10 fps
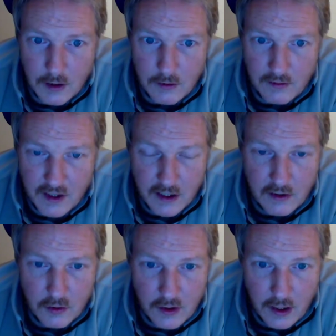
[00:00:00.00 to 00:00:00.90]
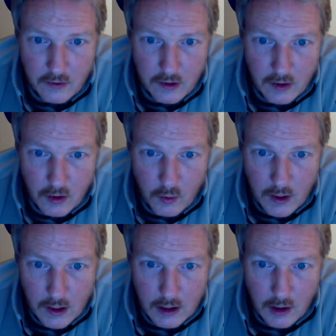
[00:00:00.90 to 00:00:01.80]
Thank you, Daryl. You're
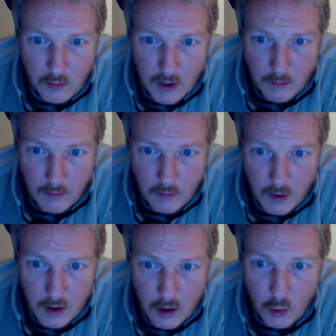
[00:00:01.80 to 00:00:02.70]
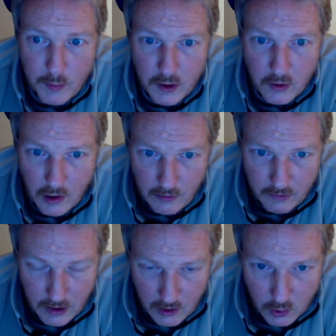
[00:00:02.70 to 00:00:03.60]
welcome. I'm hoping you're having
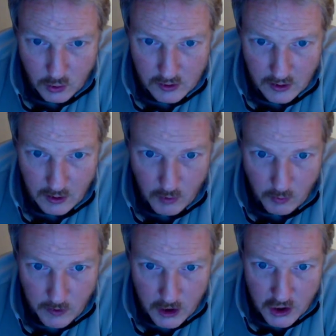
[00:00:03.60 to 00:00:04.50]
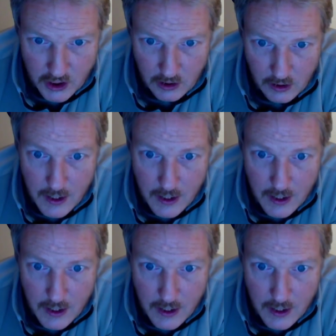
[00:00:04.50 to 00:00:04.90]
a good time on my channel.